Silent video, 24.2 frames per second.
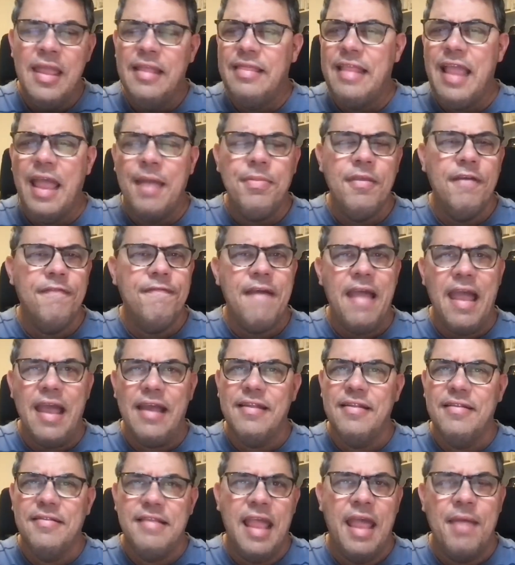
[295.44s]
Damn the
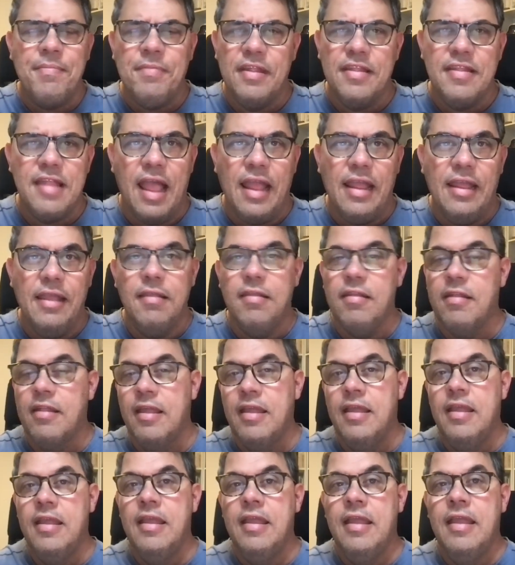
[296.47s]
facts, damn the science.
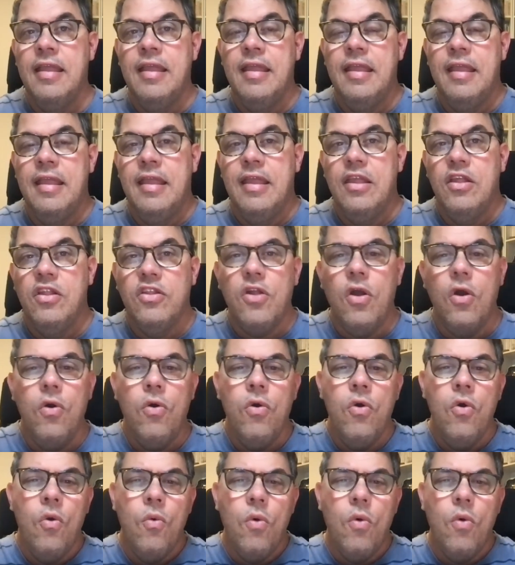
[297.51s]
So